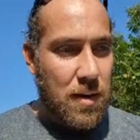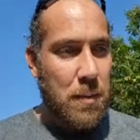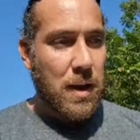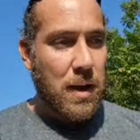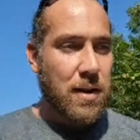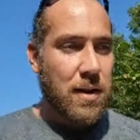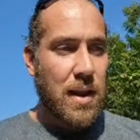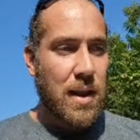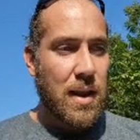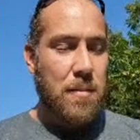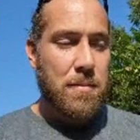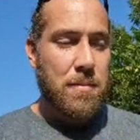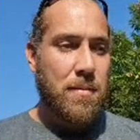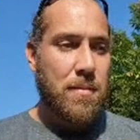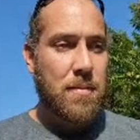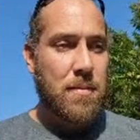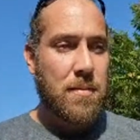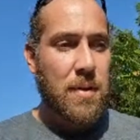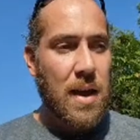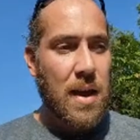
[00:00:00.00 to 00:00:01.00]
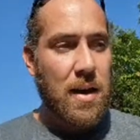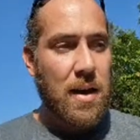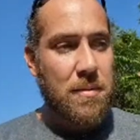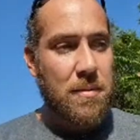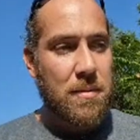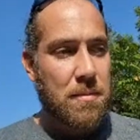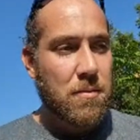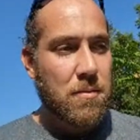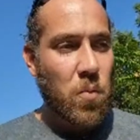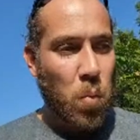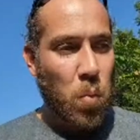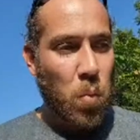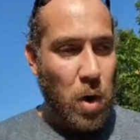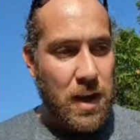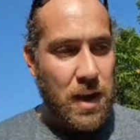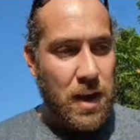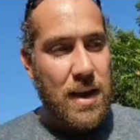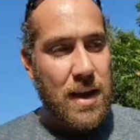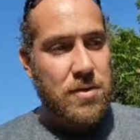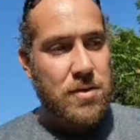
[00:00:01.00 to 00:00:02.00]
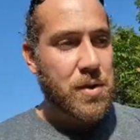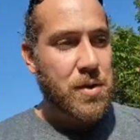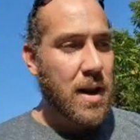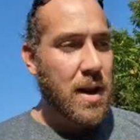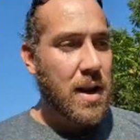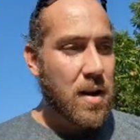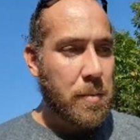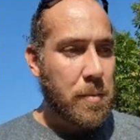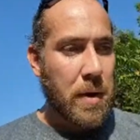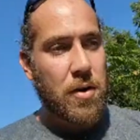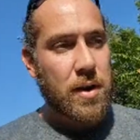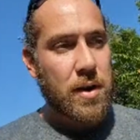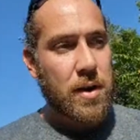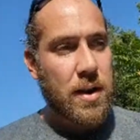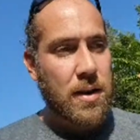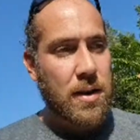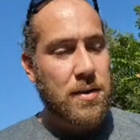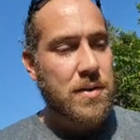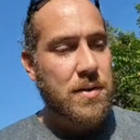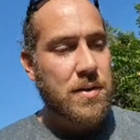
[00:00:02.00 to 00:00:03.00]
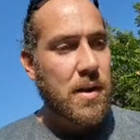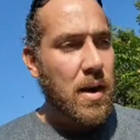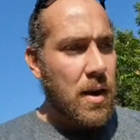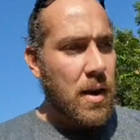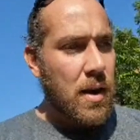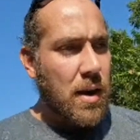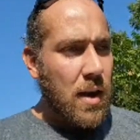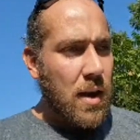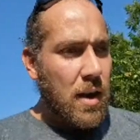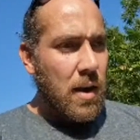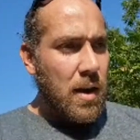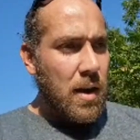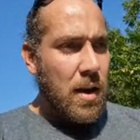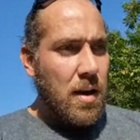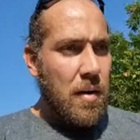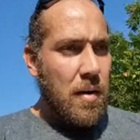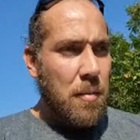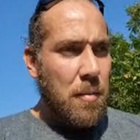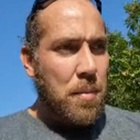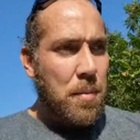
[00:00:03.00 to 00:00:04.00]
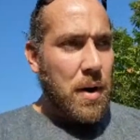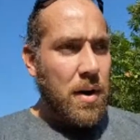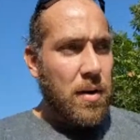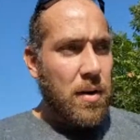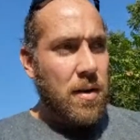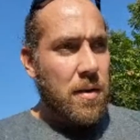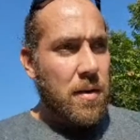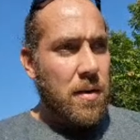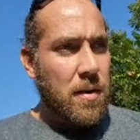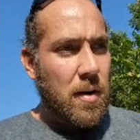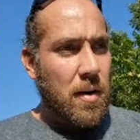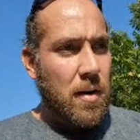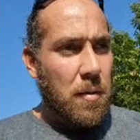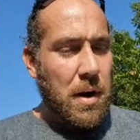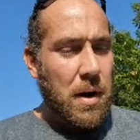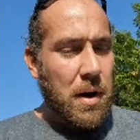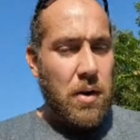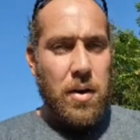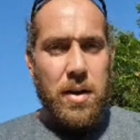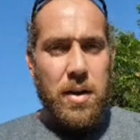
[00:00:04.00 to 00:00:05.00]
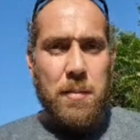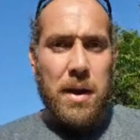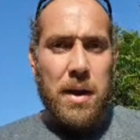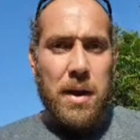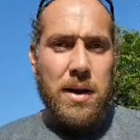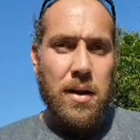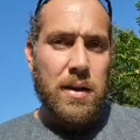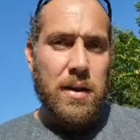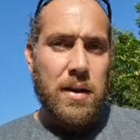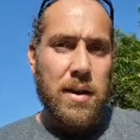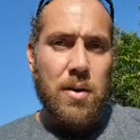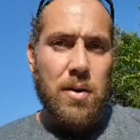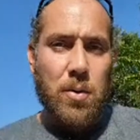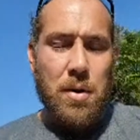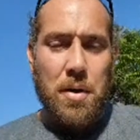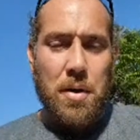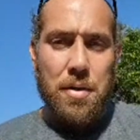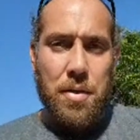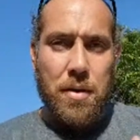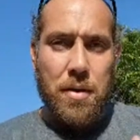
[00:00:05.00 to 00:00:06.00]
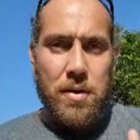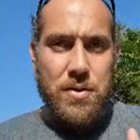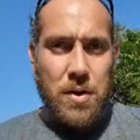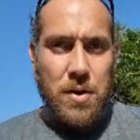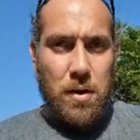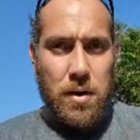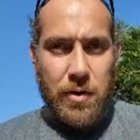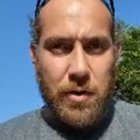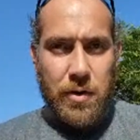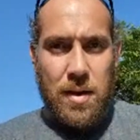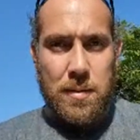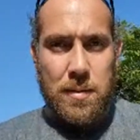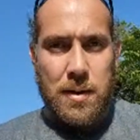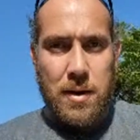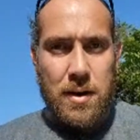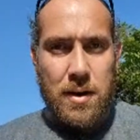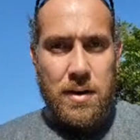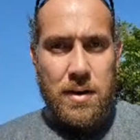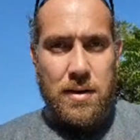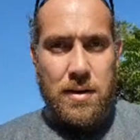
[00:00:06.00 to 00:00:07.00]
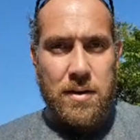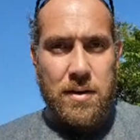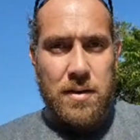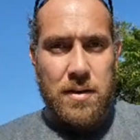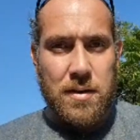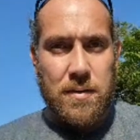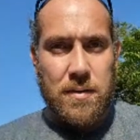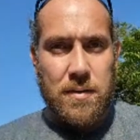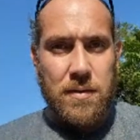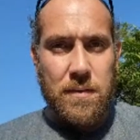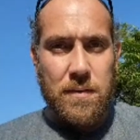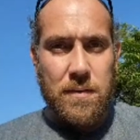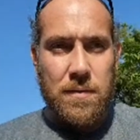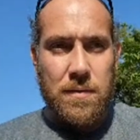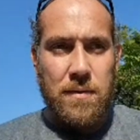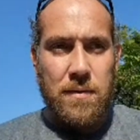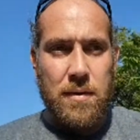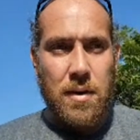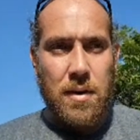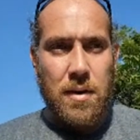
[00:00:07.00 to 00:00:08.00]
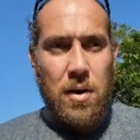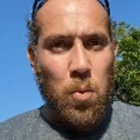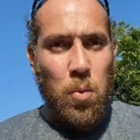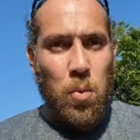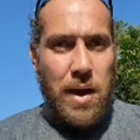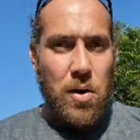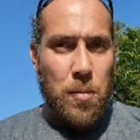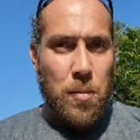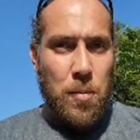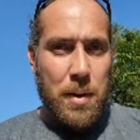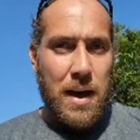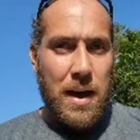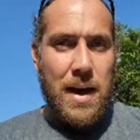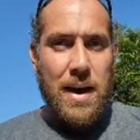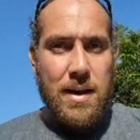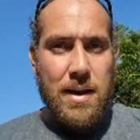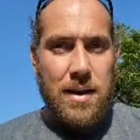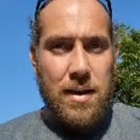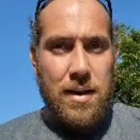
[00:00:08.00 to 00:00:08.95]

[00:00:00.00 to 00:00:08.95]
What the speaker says: not white hats or not Americans, but America made a deal with Saudi Arabia a while back.